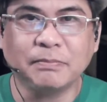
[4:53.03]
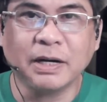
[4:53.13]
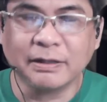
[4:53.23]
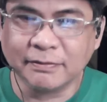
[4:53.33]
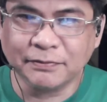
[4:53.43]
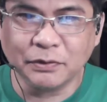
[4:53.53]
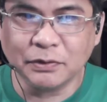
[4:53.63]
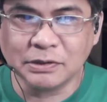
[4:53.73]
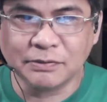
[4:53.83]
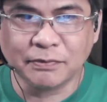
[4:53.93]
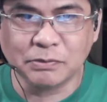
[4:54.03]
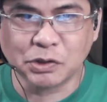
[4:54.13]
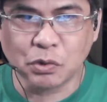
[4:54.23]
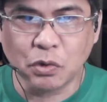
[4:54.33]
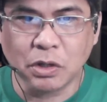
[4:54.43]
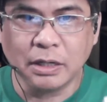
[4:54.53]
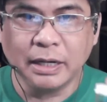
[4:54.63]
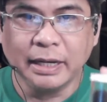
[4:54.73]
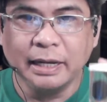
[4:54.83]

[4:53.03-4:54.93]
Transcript: microphones from Shure,